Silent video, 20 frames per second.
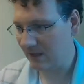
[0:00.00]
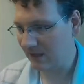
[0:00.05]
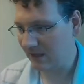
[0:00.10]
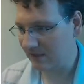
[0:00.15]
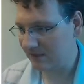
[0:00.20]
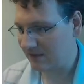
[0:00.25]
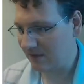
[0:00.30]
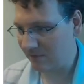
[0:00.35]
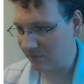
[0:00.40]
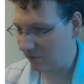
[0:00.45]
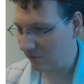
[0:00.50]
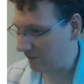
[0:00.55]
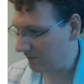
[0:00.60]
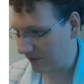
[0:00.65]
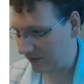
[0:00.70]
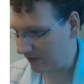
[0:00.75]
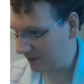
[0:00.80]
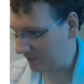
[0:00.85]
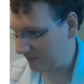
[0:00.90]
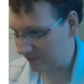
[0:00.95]
several
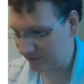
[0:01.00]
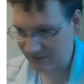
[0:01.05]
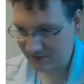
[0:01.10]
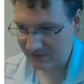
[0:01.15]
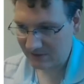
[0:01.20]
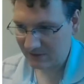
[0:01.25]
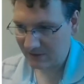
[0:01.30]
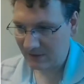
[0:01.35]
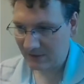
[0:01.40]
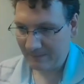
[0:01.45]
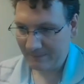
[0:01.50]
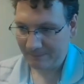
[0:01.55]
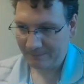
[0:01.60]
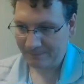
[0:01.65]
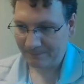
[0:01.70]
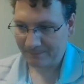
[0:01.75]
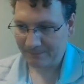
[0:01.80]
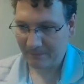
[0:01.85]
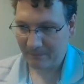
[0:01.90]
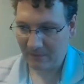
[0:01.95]
variables.
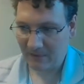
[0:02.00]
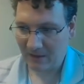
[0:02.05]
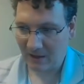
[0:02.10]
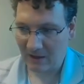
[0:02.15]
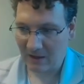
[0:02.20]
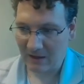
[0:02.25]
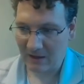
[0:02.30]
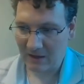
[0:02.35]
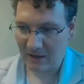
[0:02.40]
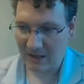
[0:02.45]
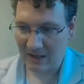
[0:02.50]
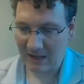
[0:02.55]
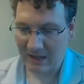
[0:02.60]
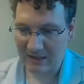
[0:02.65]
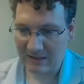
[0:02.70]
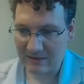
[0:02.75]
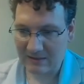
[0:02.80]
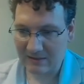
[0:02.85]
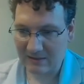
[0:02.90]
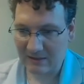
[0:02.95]

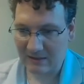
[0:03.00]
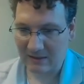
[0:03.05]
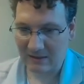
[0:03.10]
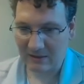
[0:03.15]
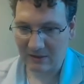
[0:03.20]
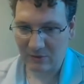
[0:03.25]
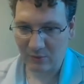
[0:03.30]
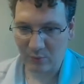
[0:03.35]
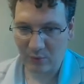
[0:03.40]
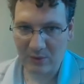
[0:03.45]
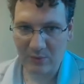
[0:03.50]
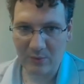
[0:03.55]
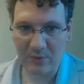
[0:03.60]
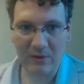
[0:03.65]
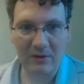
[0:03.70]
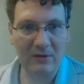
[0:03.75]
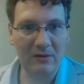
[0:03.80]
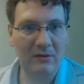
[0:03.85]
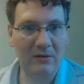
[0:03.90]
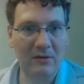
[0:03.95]
And we
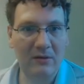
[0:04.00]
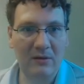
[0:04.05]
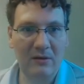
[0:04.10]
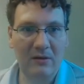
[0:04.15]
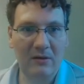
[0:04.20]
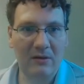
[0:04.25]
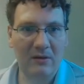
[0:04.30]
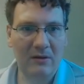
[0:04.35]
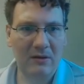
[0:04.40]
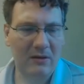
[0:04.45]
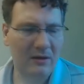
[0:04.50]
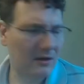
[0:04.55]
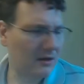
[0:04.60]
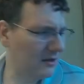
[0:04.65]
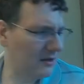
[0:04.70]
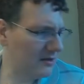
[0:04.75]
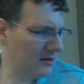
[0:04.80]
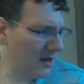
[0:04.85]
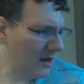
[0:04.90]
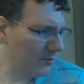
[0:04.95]
will
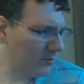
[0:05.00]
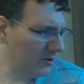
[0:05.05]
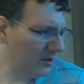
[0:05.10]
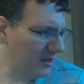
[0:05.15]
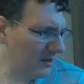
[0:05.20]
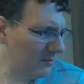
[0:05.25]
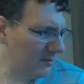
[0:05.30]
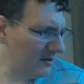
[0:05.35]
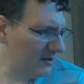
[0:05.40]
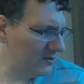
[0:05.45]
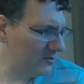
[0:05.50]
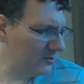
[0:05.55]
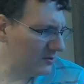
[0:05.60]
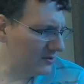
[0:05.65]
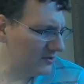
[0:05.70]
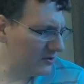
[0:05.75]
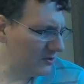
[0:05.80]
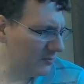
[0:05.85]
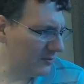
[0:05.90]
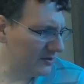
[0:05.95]
not really be doing
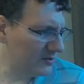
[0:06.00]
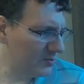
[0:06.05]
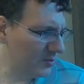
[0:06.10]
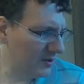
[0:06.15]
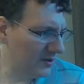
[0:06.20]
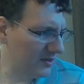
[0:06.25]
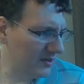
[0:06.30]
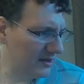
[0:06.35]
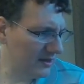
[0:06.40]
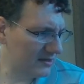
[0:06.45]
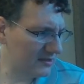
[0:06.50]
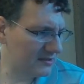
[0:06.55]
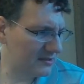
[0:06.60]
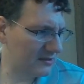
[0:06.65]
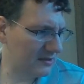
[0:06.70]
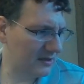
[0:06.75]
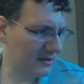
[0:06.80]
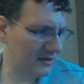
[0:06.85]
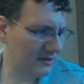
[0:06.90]
so much with this